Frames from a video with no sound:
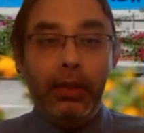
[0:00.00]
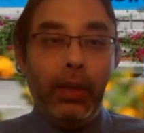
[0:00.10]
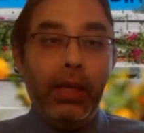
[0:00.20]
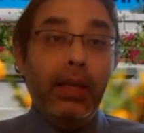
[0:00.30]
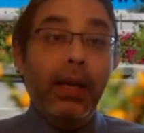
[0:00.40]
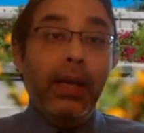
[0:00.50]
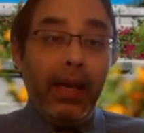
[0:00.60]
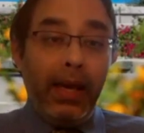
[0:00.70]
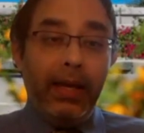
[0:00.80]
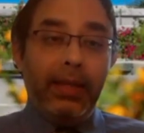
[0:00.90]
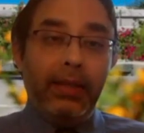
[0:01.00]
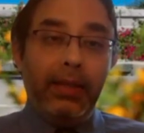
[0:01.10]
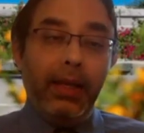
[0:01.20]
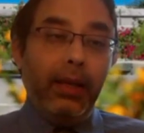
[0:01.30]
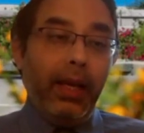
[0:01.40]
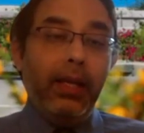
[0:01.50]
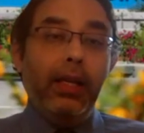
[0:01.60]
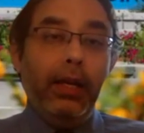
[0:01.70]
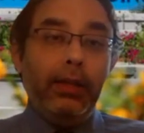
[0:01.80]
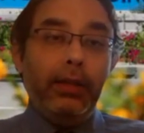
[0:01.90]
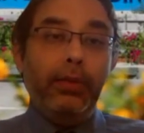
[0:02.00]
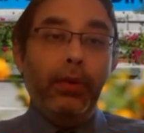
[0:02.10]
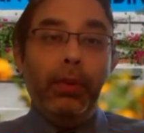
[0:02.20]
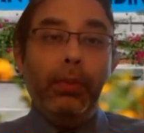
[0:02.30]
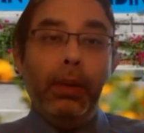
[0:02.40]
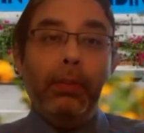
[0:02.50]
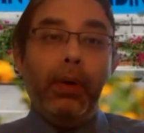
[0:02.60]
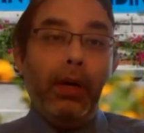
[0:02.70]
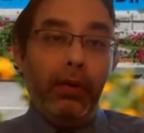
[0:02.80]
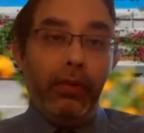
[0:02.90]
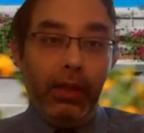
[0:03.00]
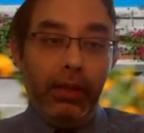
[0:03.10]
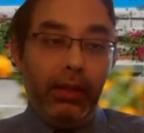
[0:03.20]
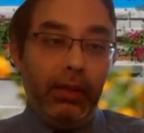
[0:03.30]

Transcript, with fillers: So as as I said, analytics is going to be a big part of this.